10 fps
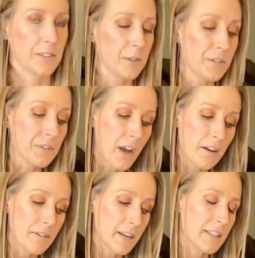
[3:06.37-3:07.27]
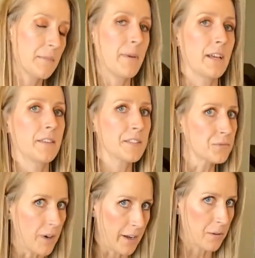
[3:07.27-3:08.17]
so if you're not ready to bake these
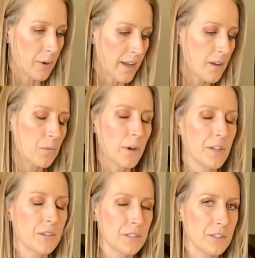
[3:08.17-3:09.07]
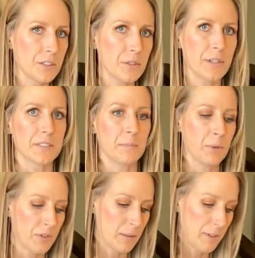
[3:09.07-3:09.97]
right away, what you can do is
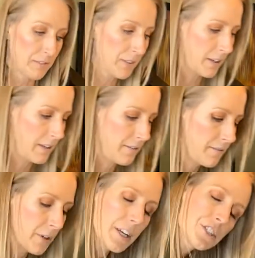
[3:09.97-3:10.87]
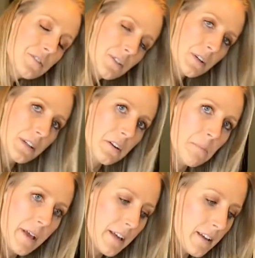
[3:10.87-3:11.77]
put them into the fridge for a little
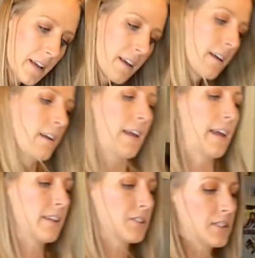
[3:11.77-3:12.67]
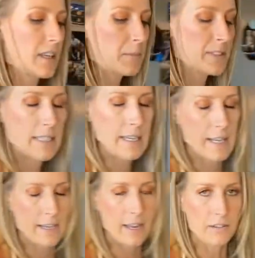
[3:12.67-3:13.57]
bit and just let them sit and
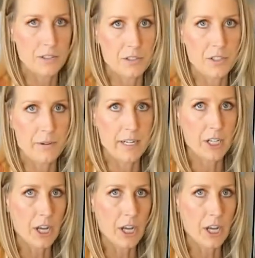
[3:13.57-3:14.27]
hang out till you're ready to